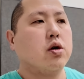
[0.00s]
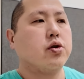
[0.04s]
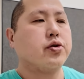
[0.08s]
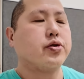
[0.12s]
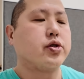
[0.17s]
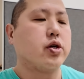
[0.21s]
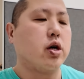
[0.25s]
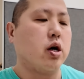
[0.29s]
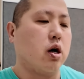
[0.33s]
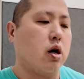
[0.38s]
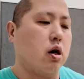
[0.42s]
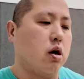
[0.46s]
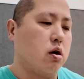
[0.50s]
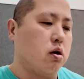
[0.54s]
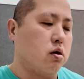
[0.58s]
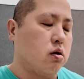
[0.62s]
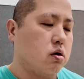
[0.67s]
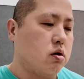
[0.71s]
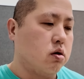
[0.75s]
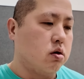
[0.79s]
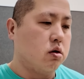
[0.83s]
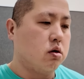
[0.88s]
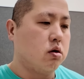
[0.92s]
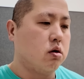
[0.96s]

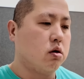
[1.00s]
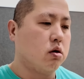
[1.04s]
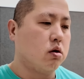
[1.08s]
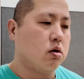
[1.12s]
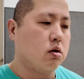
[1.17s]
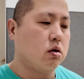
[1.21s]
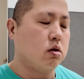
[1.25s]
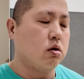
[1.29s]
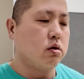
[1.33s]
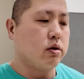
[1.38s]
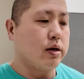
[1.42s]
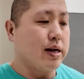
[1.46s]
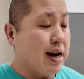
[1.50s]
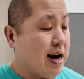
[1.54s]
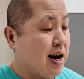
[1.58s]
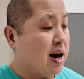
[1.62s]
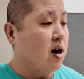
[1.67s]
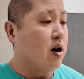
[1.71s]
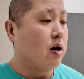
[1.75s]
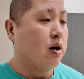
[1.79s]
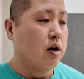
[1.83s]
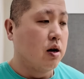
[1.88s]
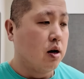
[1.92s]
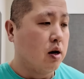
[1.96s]
So,
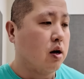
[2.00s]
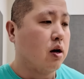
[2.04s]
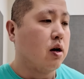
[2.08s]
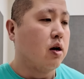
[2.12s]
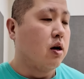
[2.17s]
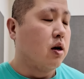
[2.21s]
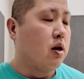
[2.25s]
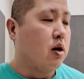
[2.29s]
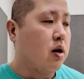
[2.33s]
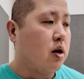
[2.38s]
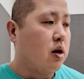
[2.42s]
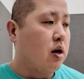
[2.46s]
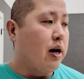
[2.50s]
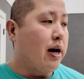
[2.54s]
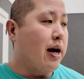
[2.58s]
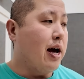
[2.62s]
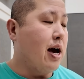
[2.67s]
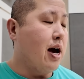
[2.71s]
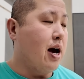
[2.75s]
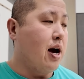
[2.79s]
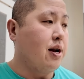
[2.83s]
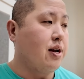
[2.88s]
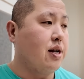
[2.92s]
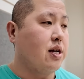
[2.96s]
yeah.
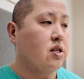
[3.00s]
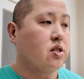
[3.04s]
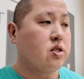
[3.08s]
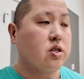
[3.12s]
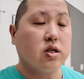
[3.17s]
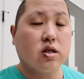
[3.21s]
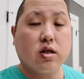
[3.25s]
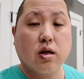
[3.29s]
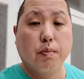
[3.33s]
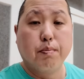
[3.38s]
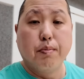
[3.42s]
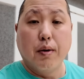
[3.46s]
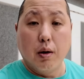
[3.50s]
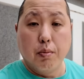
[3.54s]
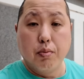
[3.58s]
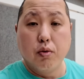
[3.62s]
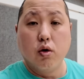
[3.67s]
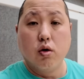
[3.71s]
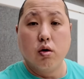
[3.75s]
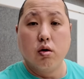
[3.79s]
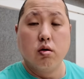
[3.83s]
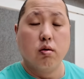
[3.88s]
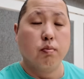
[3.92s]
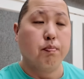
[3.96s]
And is this a
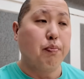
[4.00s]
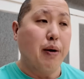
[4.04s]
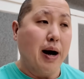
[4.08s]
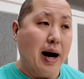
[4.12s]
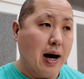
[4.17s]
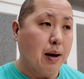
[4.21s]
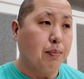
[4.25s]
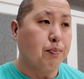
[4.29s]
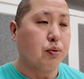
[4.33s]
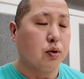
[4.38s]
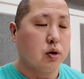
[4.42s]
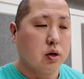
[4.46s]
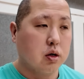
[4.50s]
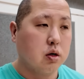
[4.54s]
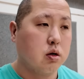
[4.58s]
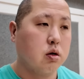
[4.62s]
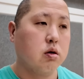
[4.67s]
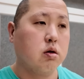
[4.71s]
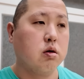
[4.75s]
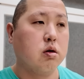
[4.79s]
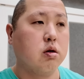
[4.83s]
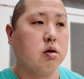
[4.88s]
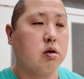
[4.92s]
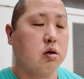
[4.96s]
bubble popper,
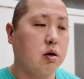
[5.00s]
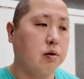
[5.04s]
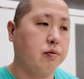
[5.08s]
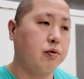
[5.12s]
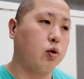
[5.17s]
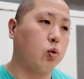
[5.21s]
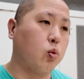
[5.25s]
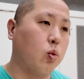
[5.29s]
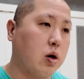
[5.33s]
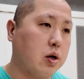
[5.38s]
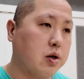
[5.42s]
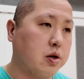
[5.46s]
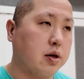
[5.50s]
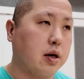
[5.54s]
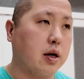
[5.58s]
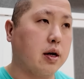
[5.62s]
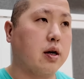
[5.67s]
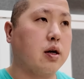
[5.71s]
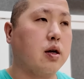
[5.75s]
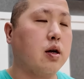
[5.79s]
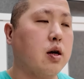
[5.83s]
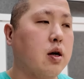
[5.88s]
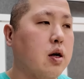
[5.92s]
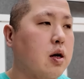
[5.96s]
if you're
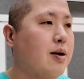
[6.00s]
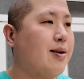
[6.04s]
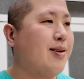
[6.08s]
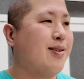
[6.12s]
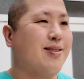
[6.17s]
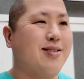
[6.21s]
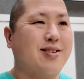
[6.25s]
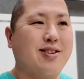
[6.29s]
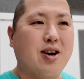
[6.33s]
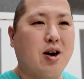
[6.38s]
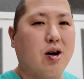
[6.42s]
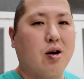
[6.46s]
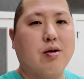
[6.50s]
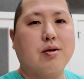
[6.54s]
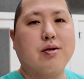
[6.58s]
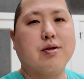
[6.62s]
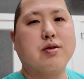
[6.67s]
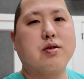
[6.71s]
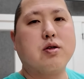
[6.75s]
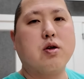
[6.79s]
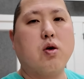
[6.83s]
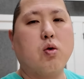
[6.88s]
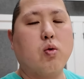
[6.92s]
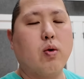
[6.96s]
wondering? No,
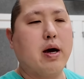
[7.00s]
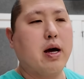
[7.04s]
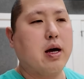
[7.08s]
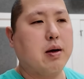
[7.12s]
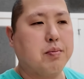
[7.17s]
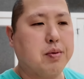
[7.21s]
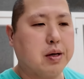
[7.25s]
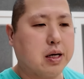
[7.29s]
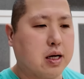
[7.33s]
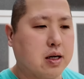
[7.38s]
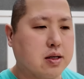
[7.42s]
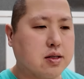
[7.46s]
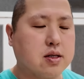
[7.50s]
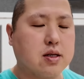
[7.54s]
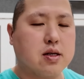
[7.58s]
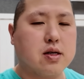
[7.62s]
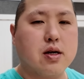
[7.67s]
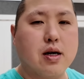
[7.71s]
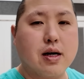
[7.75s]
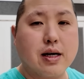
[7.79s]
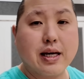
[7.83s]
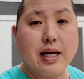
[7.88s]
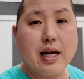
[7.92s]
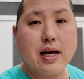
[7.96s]
there's no way, because
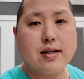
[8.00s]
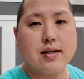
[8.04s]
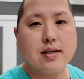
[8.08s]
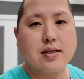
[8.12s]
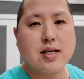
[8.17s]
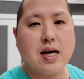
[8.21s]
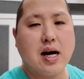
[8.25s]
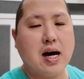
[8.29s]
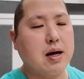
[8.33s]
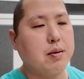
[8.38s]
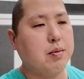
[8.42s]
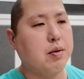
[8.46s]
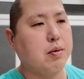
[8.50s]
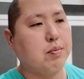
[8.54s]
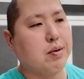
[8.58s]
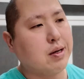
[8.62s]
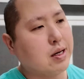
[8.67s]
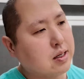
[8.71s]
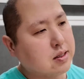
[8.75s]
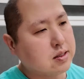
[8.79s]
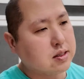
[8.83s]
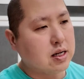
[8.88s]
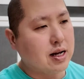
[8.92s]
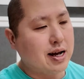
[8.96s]
of, again, the timing,
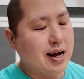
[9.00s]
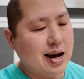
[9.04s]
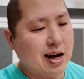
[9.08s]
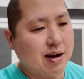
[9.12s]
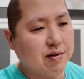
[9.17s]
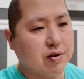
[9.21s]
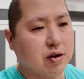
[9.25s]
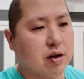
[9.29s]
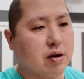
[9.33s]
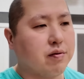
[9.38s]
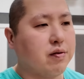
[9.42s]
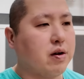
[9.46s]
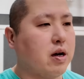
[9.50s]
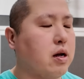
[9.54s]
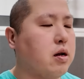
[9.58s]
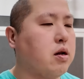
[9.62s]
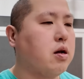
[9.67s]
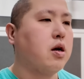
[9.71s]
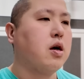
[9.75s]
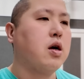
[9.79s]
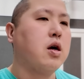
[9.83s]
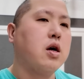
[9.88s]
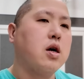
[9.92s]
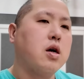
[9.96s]
because the halving event,
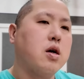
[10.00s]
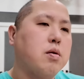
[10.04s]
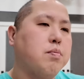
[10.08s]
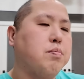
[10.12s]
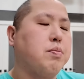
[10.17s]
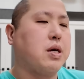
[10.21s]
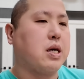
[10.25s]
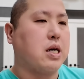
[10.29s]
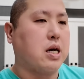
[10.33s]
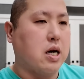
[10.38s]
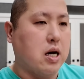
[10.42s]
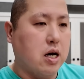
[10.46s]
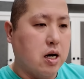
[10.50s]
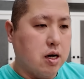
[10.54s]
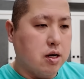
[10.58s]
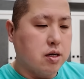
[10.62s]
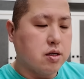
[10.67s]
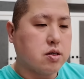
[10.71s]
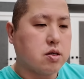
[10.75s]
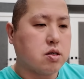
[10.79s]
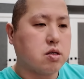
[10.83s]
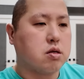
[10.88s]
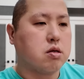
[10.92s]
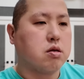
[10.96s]

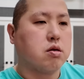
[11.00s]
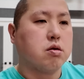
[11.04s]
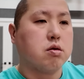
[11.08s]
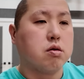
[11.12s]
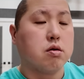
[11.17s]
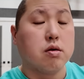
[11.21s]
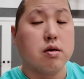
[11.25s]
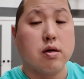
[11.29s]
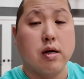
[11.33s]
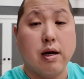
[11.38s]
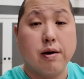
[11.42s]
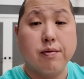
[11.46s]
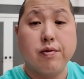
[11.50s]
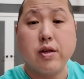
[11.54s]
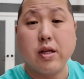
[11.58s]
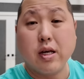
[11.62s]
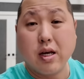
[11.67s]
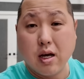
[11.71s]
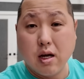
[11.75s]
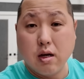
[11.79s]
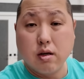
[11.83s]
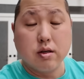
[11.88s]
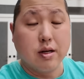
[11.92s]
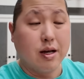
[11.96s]
because
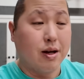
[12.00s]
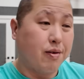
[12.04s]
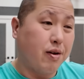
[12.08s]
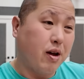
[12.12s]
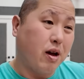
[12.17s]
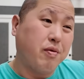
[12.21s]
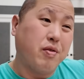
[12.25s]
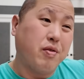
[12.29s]
everything else